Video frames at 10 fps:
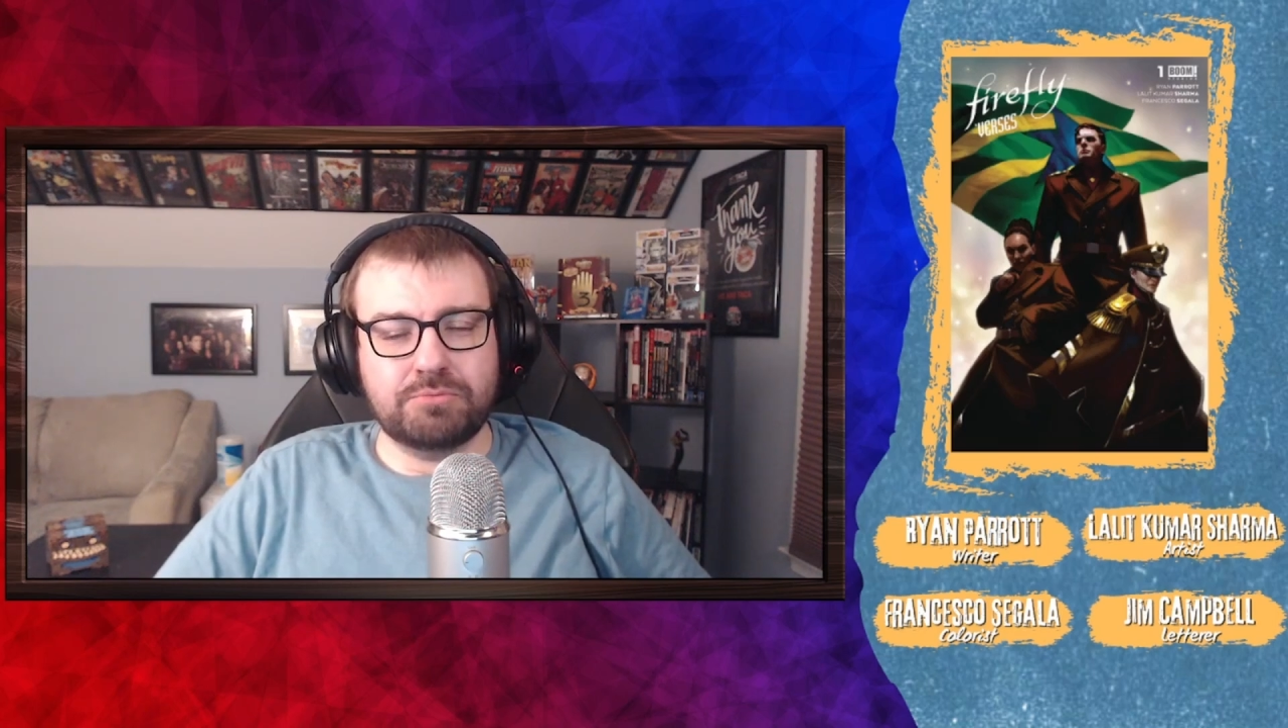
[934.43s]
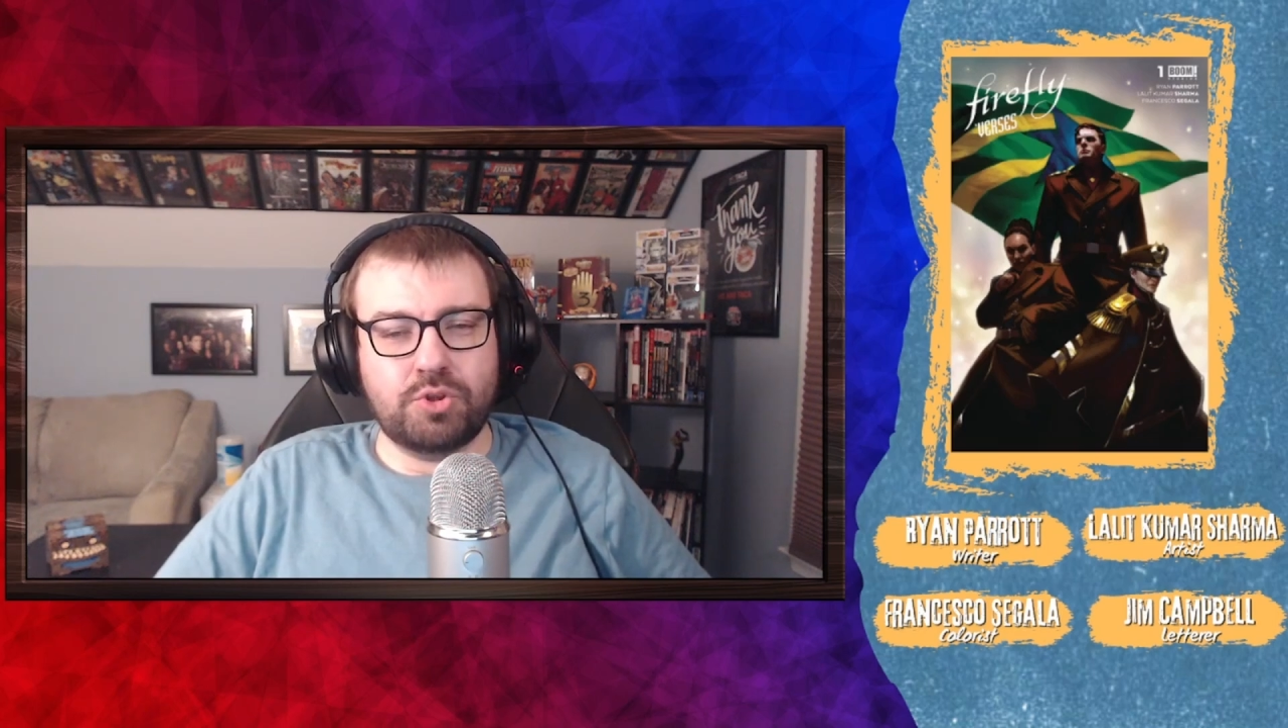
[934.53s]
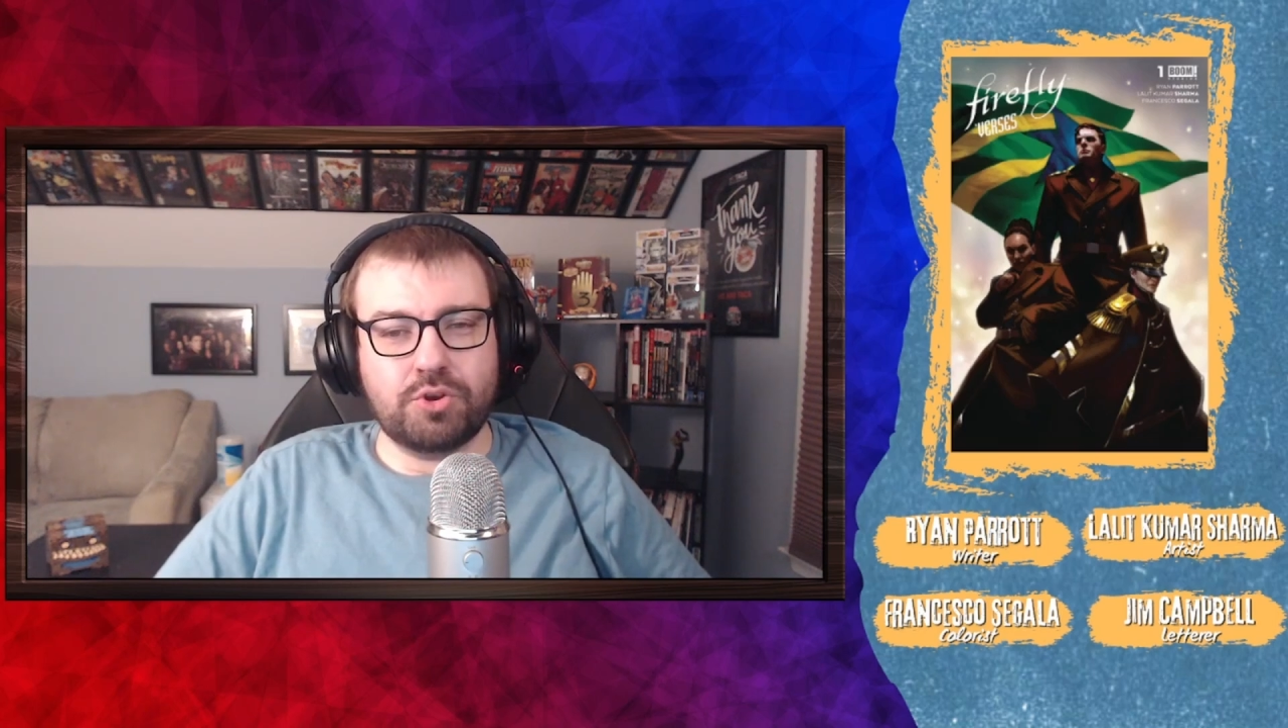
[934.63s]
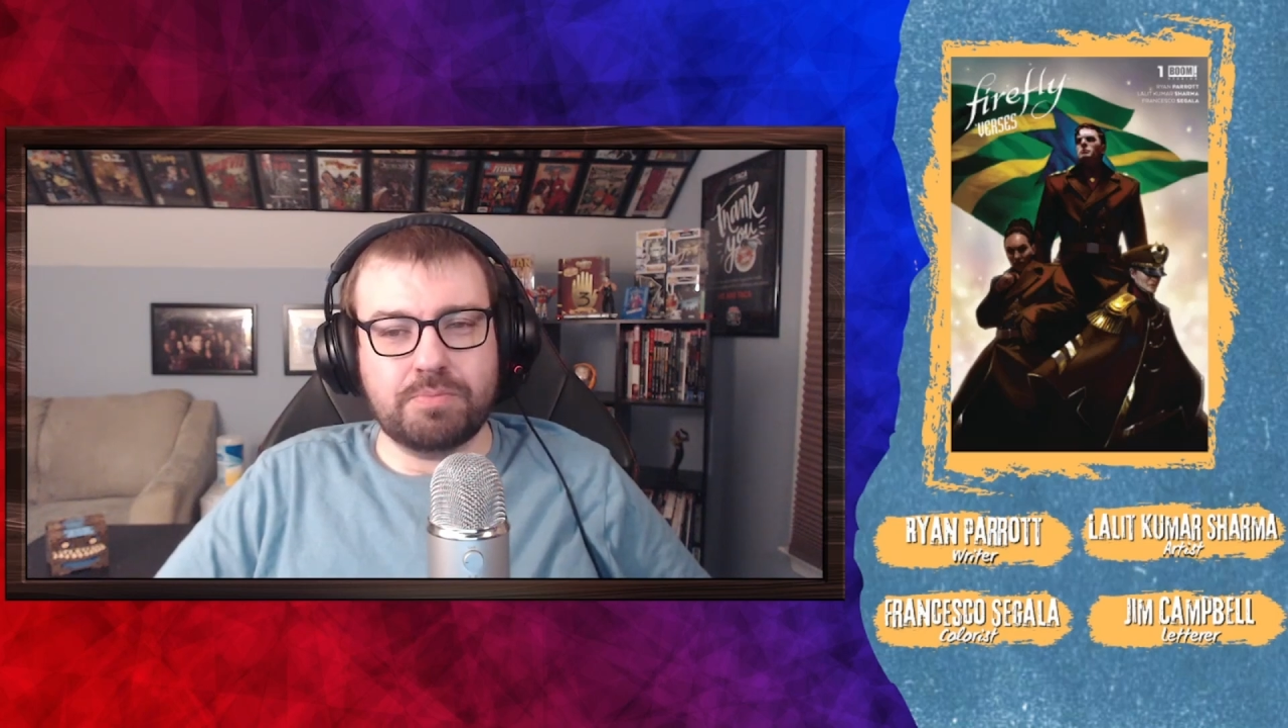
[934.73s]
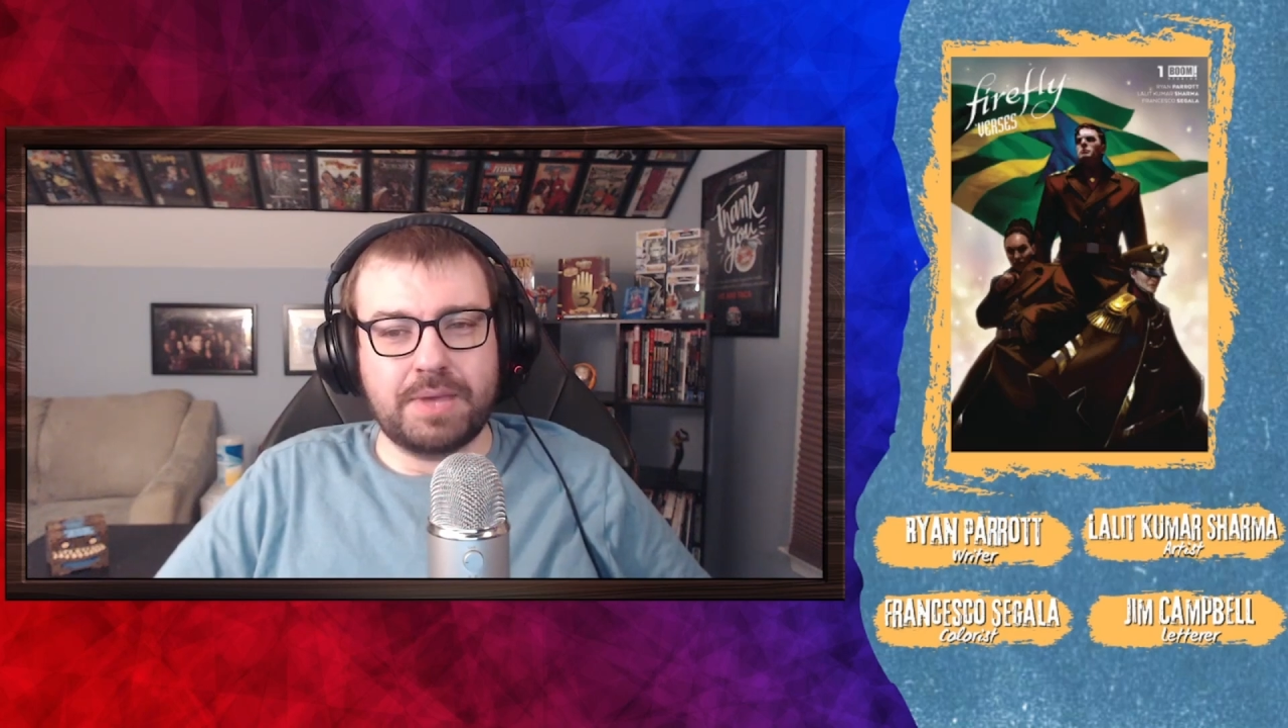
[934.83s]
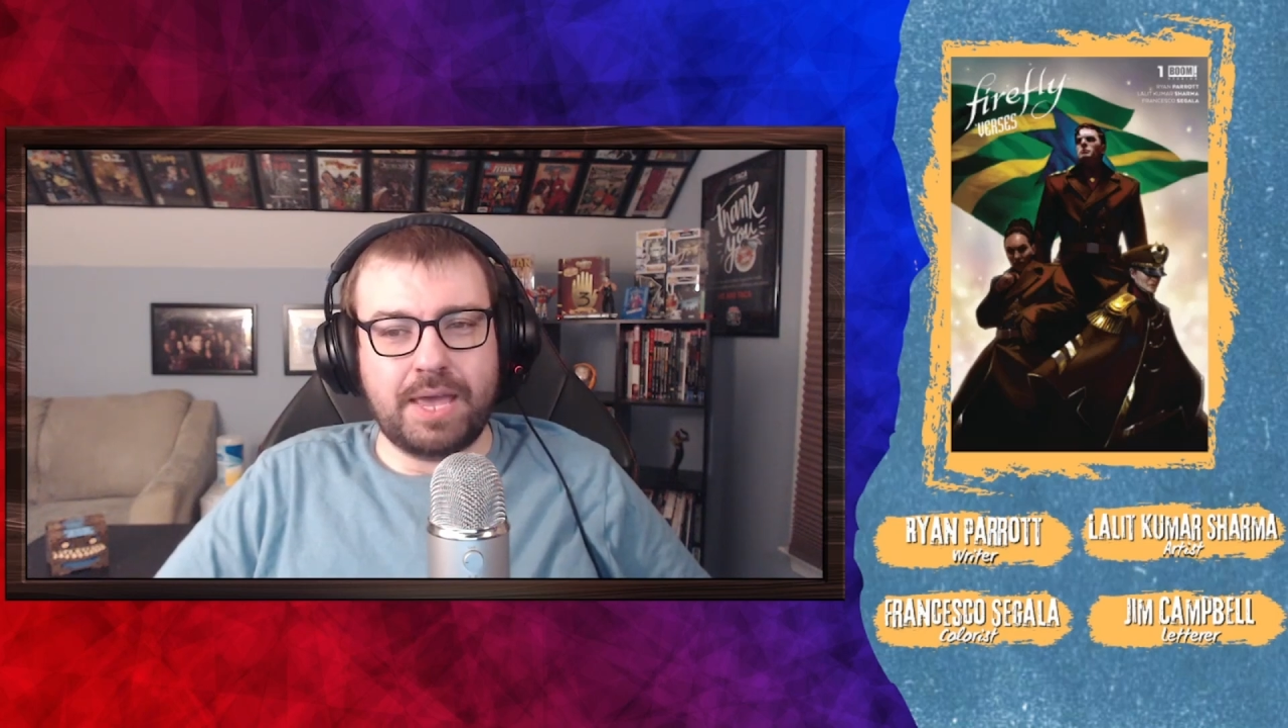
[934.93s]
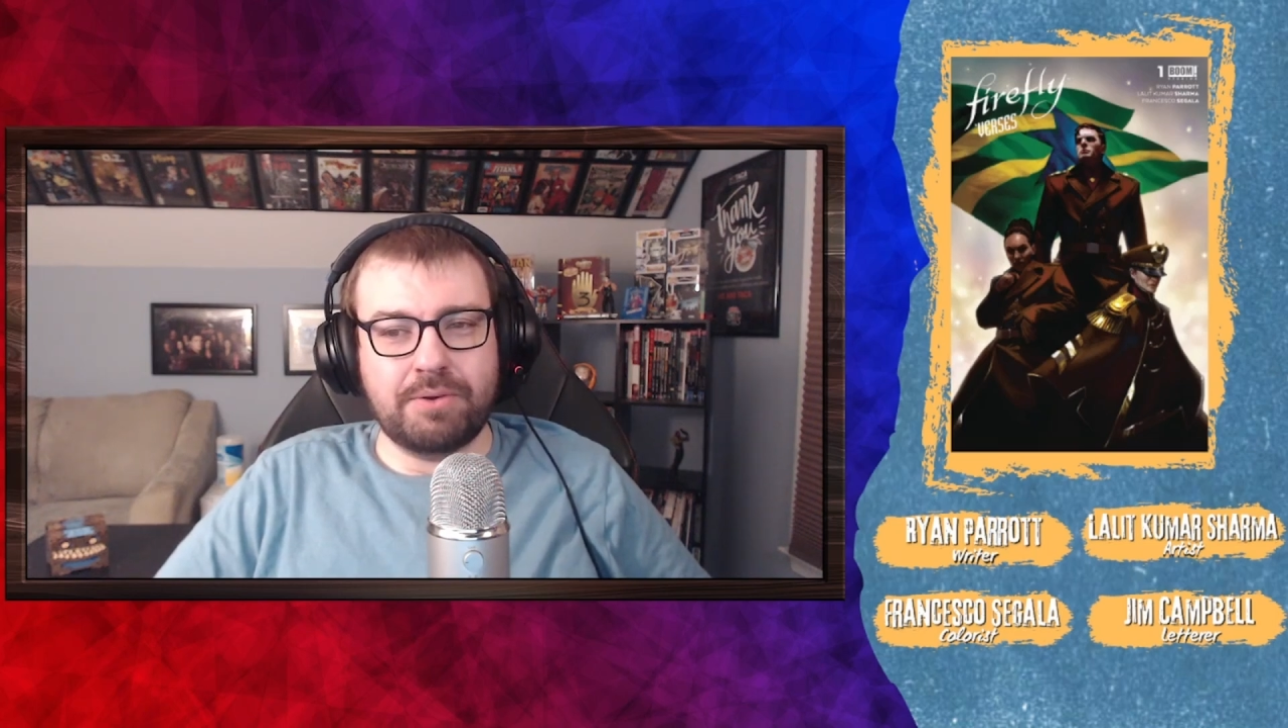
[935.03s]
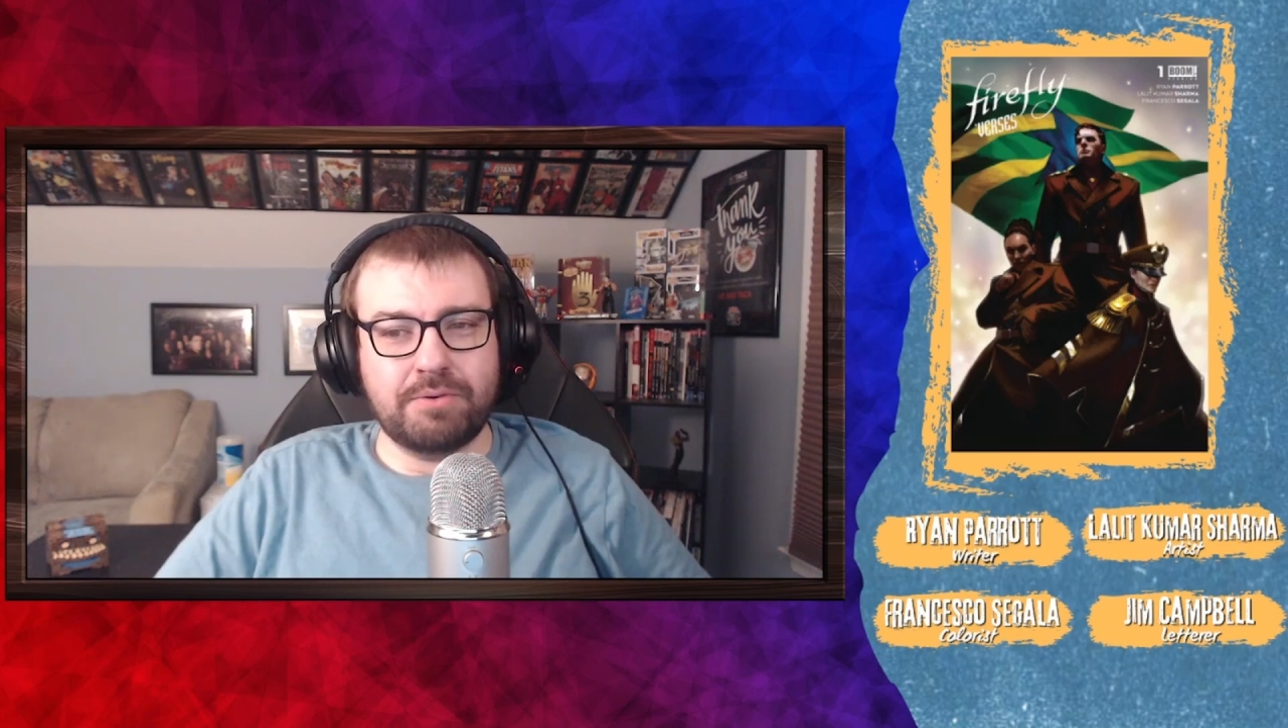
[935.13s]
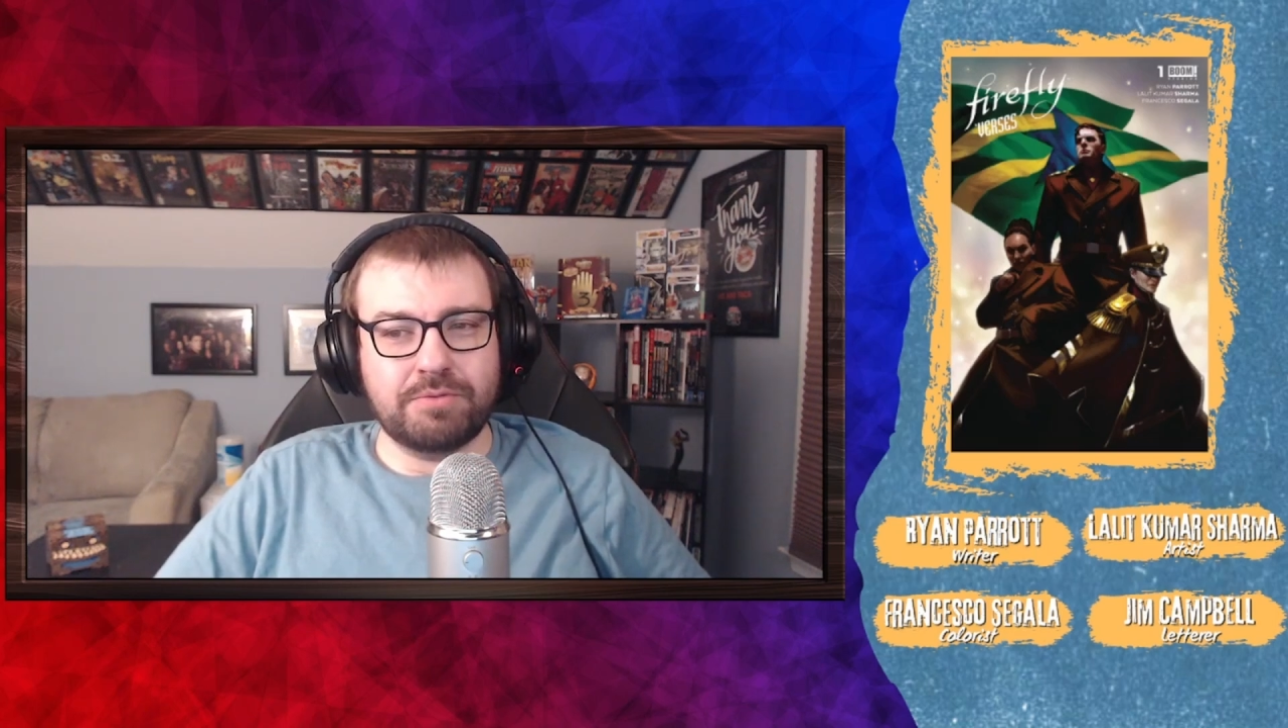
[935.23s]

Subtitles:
took me out